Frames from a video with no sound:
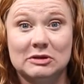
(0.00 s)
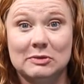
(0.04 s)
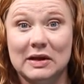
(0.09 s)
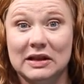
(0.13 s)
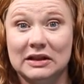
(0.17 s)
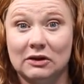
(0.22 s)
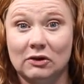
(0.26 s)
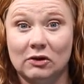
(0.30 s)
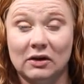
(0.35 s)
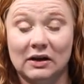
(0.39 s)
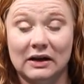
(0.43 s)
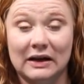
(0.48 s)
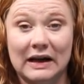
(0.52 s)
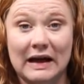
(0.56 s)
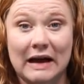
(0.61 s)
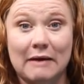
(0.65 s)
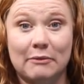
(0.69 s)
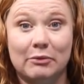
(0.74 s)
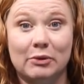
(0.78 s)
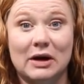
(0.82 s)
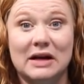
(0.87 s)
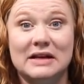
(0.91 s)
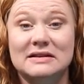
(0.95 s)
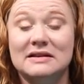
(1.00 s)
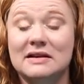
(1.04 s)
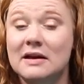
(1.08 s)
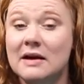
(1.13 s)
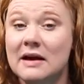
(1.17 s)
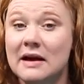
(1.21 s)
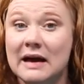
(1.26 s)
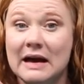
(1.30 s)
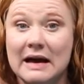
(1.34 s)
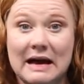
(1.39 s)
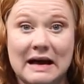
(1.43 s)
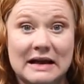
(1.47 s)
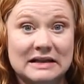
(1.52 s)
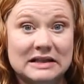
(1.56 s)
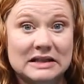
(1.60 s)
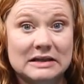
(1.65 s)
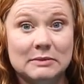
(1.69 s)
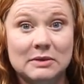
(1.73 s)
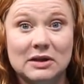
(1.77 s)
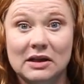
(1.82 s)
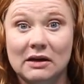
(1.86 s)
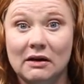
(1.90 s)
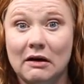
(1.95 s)
about the Cricut hat press, ask
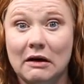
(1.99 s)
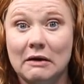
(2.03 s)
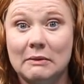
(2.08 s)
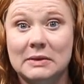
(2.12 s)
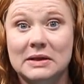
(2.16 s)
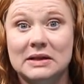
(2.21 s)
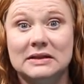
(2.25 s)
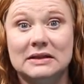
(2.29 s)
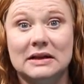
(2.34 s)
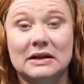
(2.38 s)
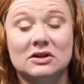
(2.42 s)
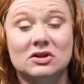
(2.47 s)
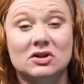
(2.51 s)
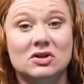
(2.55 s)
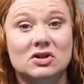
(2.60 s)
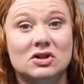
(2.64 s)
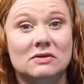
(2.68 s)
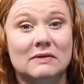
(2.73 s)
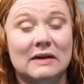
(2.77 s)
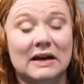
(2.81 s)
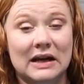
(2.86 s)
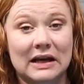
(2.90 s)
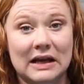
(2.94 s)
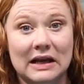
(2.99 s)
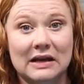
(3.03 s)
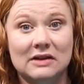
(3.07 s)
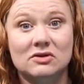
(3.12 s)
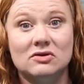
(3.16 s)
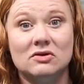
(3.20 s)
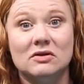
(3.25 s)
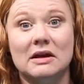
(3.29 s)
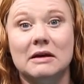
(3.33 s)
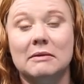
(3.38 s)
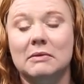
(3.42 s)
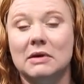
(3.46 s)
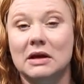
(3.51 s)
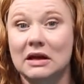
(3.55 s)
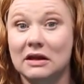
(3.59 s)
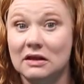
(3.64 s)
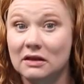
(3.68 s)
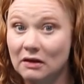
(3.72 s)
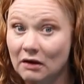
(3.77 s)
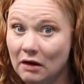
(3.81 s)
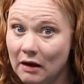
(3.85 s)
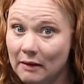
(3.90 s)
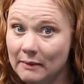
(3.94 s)
them in the comment section so I can answer them
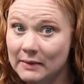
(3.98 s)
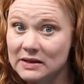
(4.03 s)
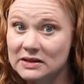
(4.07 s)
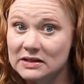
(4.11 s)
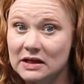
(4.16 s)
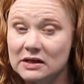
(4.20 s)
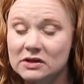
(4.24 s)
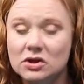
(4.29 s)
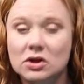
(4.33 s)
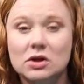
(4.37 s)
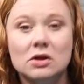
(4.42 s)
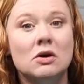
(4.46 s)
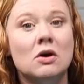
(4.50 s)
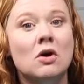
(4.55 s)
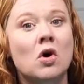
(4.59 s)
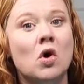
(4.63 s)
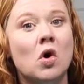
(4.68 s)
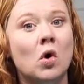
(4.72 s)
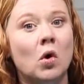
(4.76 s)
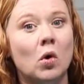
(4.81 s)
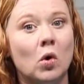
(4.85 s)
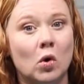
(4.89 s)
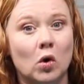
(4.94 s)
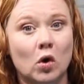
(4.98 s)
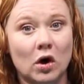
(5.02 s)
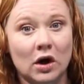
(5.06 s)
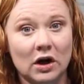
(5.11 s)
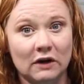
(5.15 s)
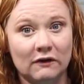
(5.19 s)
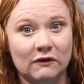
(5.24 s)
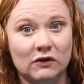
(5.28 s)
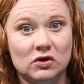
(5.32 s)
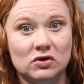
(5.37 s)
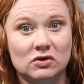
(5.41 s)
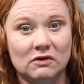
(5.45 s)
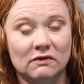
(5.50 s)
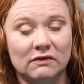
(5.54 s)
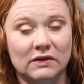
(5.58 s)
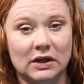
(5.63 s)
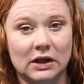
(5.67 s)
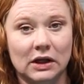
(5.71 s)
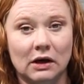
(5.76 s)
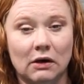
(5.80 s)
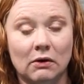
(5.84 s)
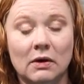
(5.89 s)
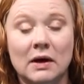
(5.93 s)
in the comment section or on a future
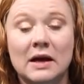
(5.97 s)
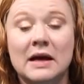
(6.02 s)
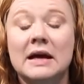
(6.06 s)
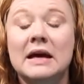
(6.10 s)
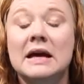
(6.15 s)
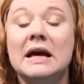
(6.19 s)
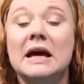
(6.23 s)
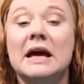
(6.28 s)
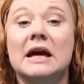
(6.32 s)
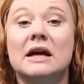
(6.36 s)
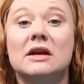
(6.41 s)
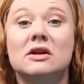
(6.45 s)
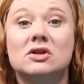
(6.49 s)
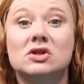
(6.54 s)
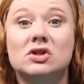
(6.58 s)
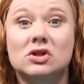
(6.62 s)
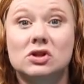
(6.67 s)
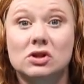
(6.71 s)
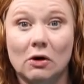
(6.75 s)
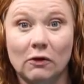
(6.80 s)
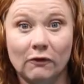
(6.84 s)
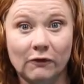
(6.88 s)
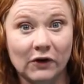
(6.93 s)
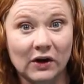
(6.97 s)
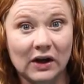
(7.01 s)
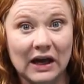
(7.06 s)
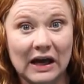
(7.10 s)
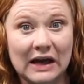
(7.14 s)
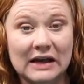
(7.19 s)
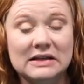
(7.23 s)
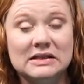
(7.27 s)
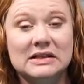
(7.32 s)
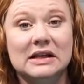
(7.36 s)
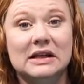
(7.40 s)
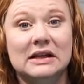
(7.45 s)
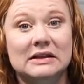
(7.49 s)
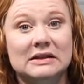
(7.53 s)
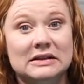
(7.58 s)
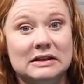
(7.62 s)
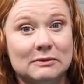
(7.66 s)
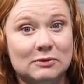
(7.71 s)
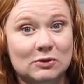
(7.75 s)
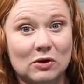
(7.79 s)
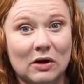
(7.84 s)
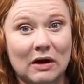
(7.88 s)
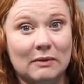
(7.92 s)
video. And don't forget to
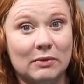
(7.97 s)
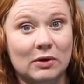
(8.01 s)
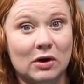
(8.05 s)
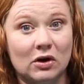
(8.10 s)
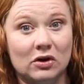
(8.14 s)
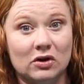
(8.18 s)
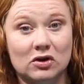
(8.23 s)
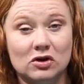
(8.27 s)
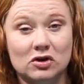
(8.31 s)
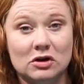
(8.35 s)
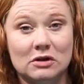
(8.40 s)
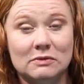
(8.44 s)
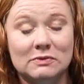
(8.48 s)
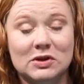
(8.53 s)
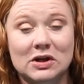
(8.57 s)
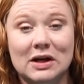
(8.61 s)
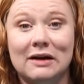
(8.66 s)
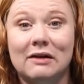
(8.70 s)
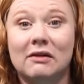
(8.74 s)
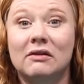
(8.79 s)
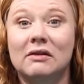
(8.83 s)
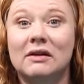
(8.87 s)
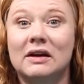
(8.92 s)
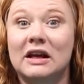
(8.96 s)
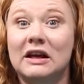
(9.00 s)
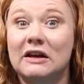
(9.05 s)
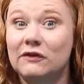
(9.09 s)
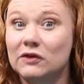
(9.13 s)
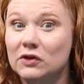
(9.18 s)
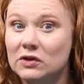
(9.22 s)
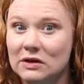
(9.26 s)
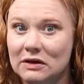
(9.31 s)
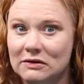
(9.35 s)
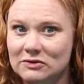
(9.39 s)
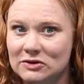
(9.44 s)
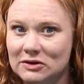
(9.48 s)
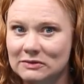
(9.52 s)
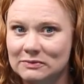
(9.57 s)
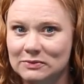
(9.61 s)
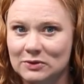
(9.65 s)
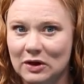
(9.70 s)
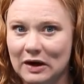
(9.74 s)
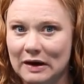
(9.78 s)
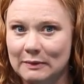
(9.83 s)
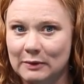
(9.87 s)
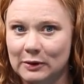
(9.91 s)
hit subscribe on our YouTube channel if you don't
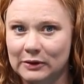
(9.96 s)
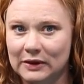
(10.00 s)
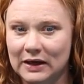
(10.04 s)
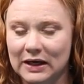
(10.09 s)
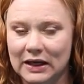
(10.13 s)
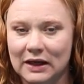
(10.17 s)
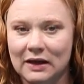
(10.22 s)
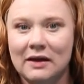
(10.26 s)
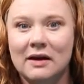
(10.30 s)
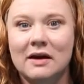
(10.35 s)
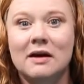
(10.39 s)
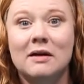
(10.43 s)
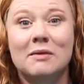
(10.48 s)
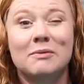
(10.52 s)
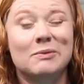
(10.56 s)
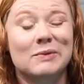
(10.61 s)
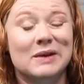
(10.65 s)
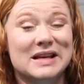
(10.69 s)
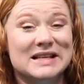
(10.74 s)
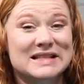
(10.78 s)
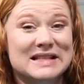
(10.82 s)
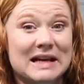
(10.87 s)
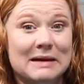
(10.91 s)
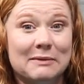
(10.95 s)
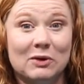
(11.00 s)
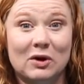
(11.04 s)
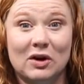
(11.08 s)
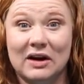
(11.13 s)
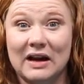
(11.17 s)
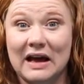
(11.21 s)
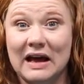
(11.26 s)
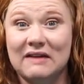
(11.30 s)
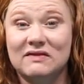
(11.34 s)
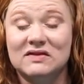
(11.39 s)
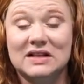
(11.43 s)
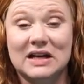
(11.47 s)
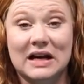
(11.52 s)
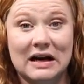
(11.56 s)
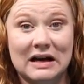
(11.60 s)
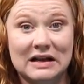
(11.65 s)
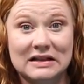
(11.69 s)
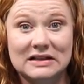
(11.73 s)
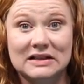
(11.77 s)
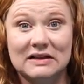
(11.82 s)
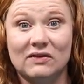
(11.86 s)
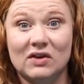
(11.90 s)
subscribe already, because I'm going to have
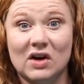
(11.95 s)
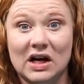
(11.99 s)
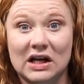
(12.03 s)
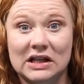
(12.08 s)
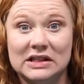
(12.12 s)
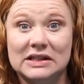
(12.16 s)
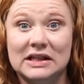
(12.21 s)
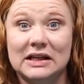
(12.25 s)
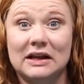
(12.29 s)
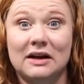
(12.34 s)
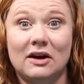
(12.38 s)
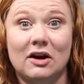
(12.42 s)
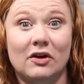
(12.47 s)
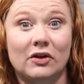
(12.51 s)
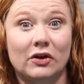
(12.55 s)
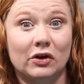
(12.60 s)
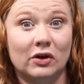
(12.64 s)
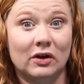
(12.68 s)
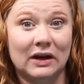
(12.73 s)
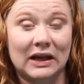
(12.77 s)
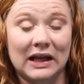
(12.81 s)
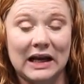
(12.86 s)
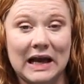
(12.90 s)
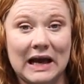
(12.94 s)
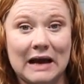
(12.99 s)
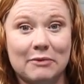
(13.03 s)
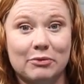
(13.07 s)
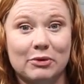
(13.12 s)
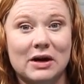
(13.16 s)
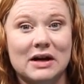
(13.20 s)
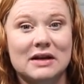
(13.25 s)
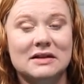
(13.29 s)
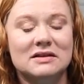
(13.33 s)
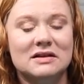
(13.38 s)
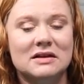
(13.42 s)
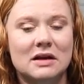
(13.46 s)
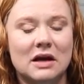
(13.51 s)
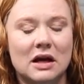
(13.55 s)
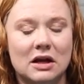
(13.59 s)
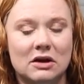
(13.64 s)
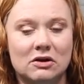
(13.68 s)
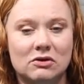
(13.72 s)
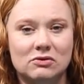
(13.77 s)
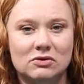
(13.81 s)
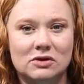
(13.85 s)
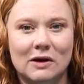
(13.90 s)
tons of content on the Cricut Hat Press
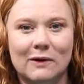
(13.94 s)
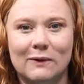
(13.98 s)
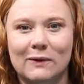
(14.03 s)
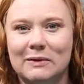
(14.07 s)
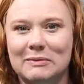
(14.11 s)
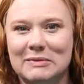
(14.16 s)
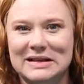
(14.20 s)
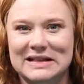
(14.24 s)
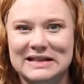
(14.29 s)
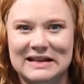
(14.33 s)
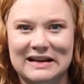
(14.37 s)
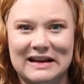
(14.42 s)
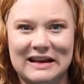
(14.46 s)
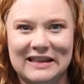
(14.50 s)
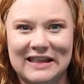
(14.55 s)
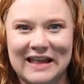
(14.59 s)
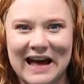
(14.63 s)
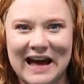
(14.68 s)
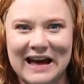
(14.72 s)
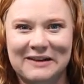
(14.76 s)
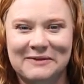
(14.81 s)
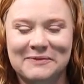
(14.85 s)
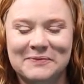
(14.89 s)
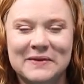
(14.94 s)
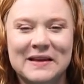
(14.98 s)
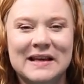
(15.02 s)
and you don't want to miss any of that.